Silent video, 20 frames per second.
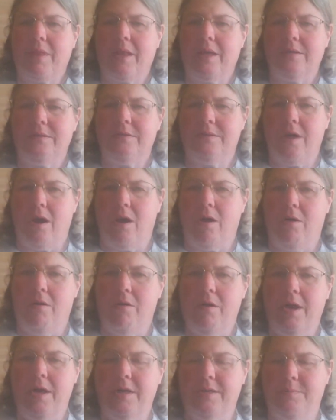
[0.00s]

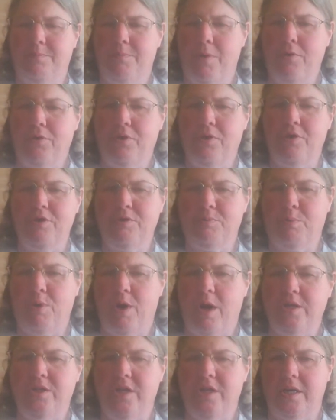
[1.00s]
So it's both of those
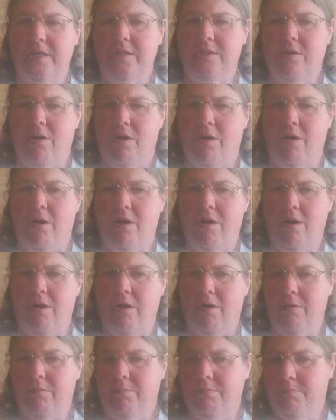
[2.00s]
projects
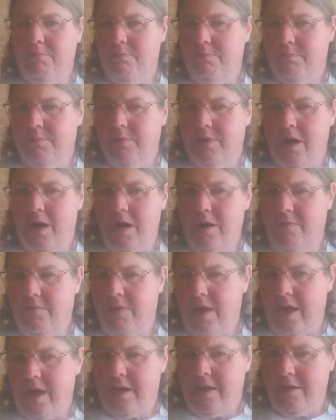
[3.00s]
are kind of
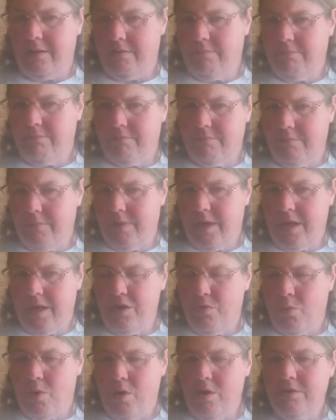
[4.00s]
like in
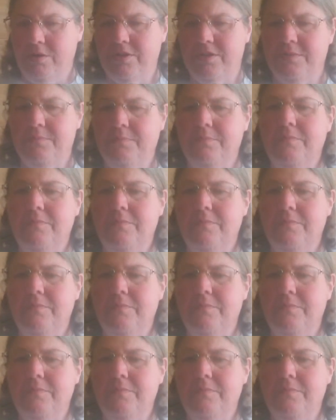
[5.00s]
the works.